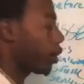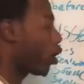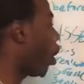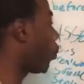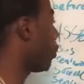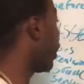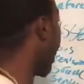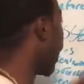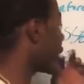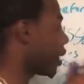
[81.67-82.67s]
your home would be an
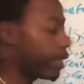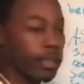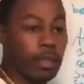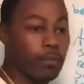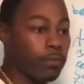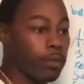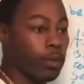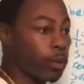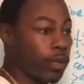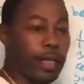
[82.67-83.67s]
asset is if
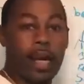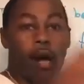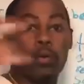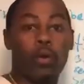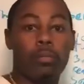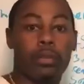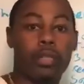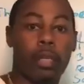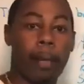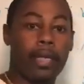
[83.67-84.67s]
you were renting out rooms
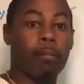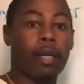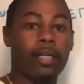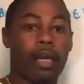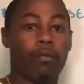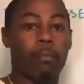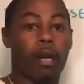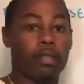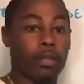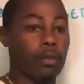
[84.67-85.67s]
and making money every
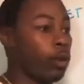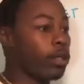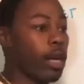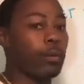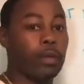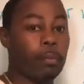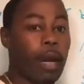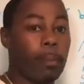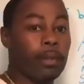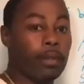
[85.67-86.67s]
month. Are you doing that with your
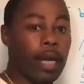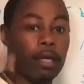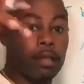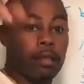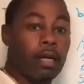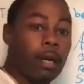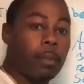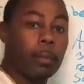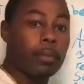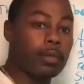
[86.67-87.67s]
property? You got other
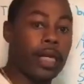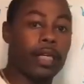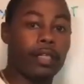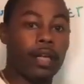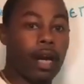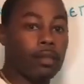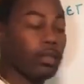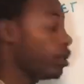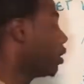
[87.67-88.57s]
people staying in your house?